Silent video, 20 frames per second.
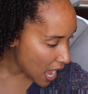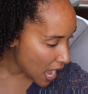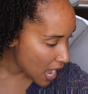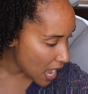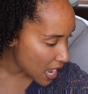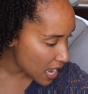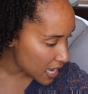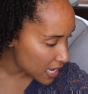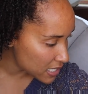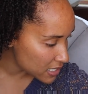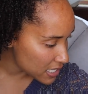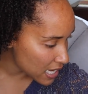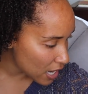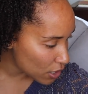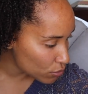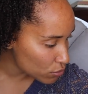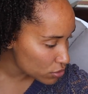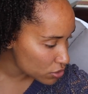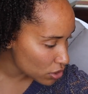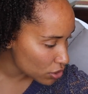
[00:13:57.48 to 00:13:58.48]
And
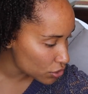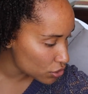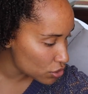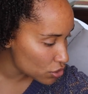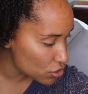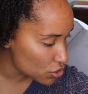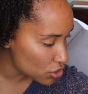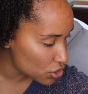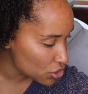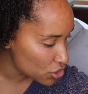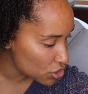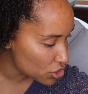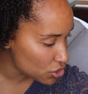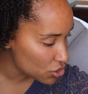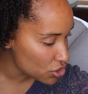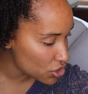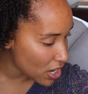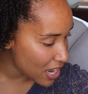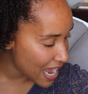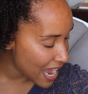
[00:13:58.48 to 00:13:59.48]
I also use, you
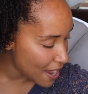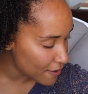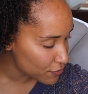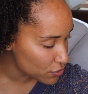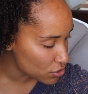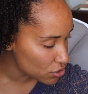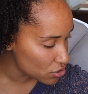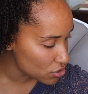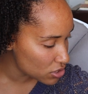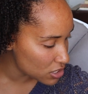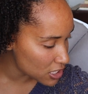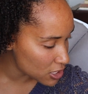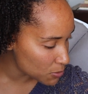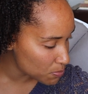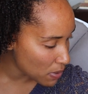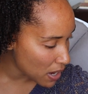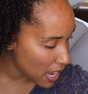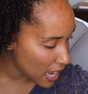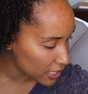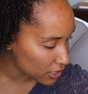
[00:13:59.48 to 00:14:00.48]
don't have to use this,
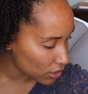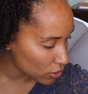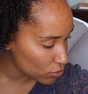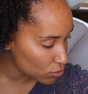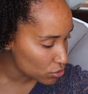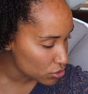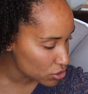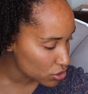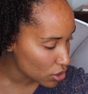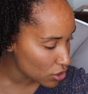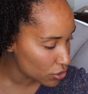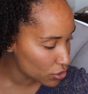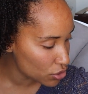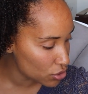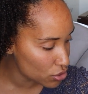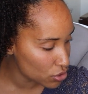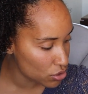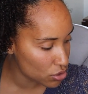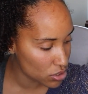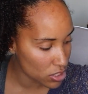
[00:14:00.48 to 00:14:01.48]
but I also
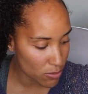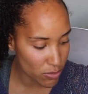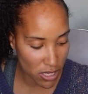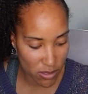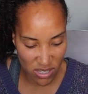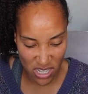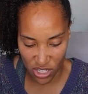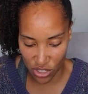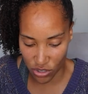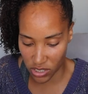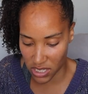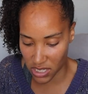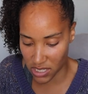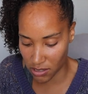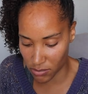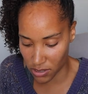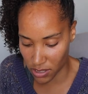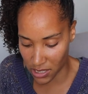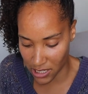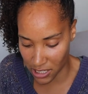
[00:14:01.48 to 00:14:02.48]
use, sometimes I use this,
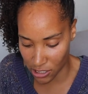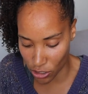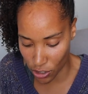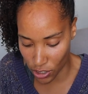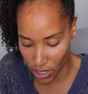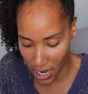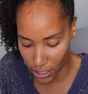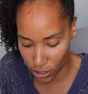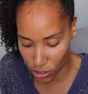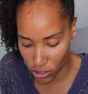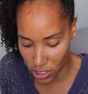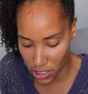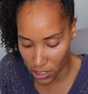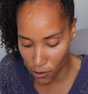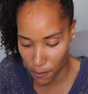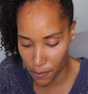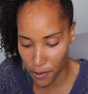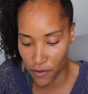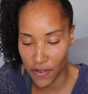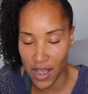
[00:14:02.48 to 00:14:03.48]
sometimes I don't. I use a
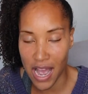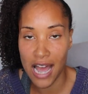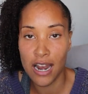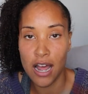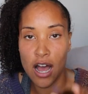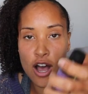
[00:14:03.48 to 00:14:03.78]
little bit of